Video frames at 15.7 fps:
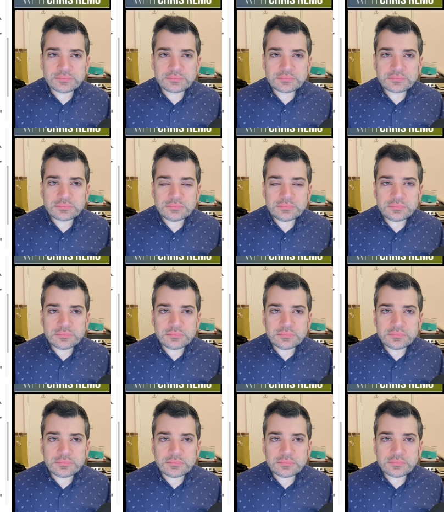
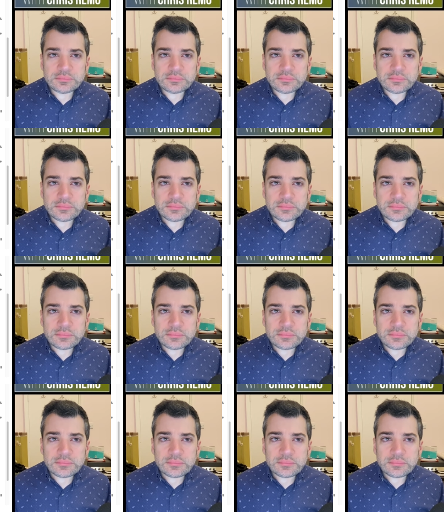
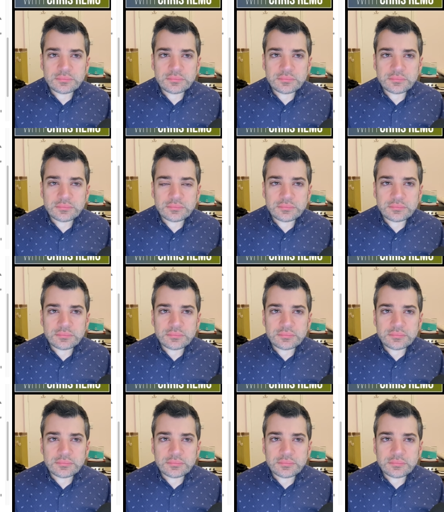
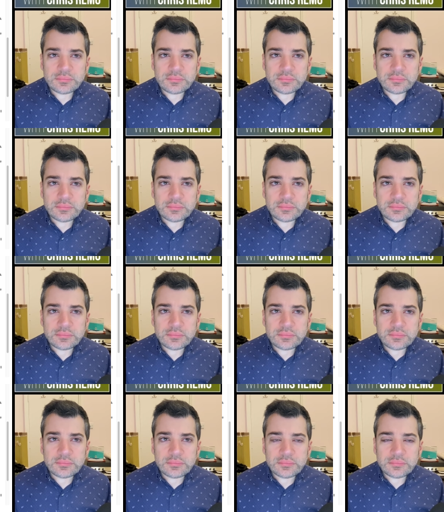
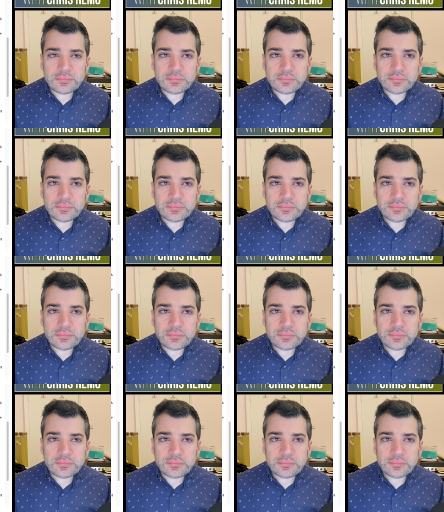(no one is talking)